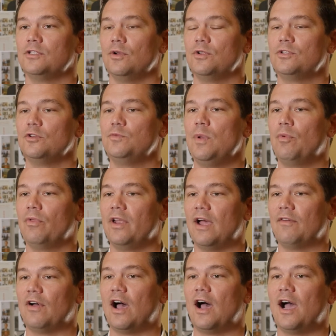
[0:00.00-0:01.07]
So it's those people that
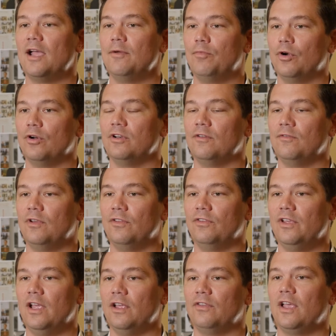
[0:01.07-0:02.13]
have a high burden of
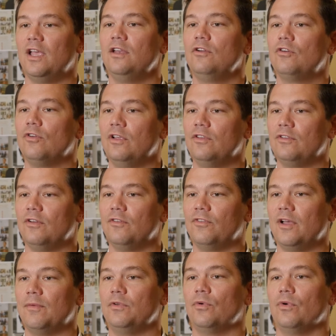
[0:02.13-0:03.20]
disease, increased
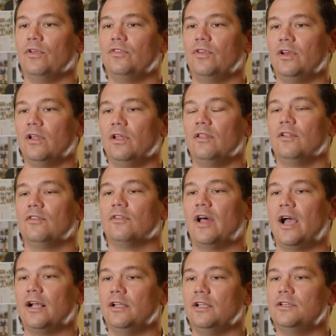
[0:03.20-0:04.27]
inflammatory signaling that's
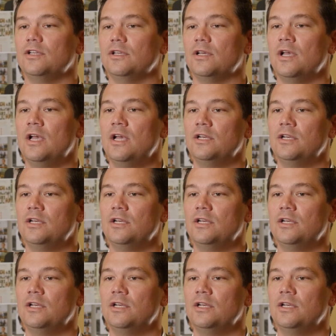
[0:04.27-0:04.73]
likely to,